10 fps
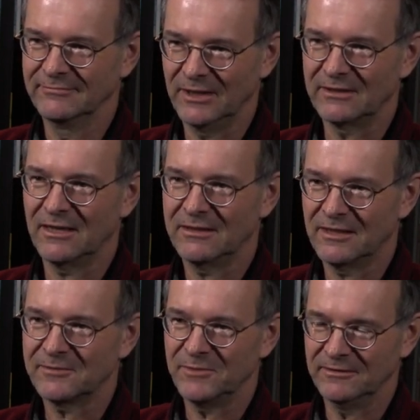like
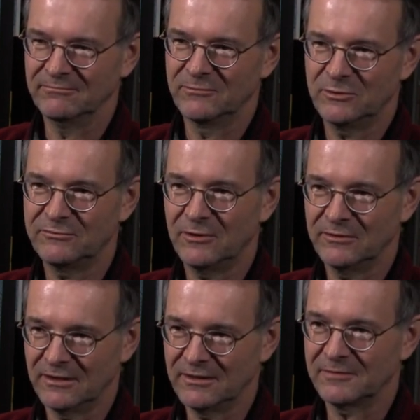anatman,
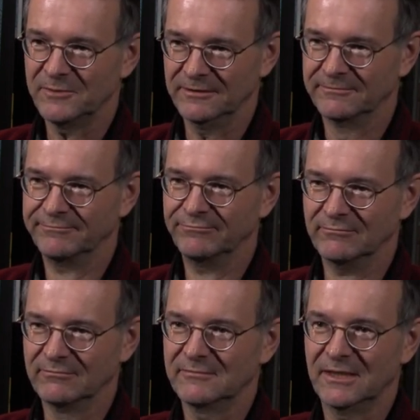twofold anatman.
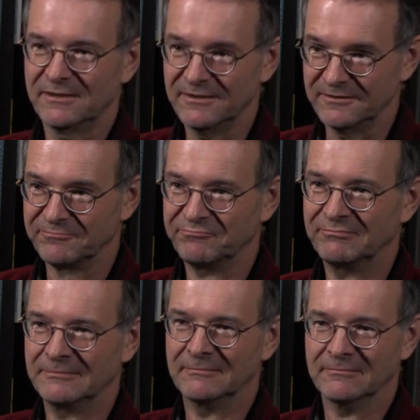That's it.
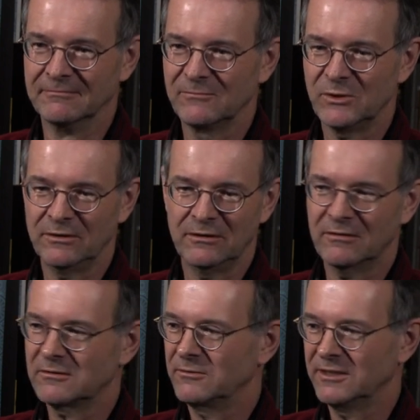So they're
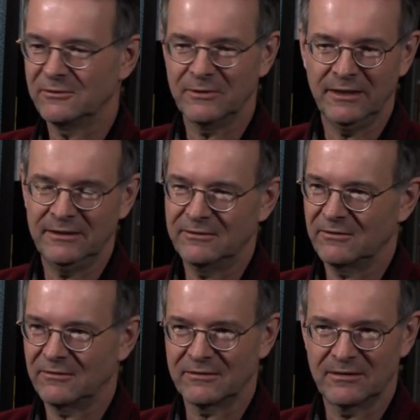not going into any
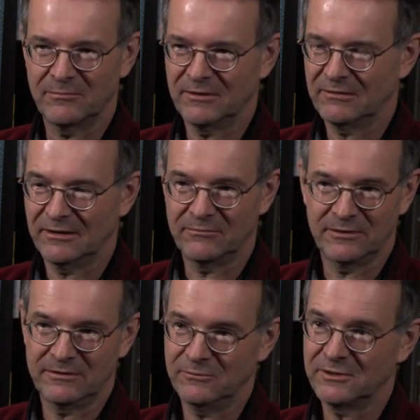talk about like
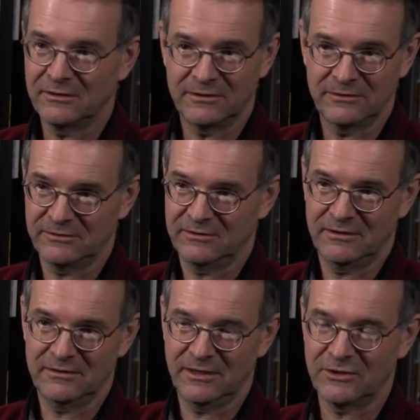what the Uttara Tantra
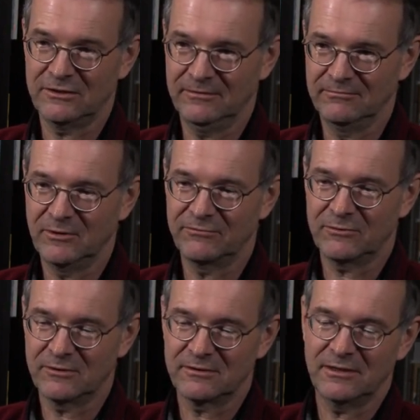does actually. Of
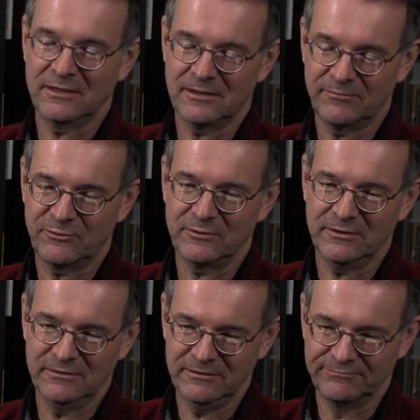course, except for
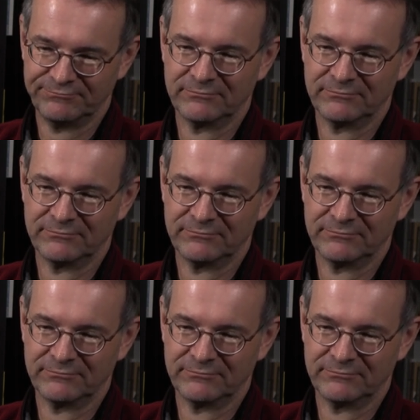in the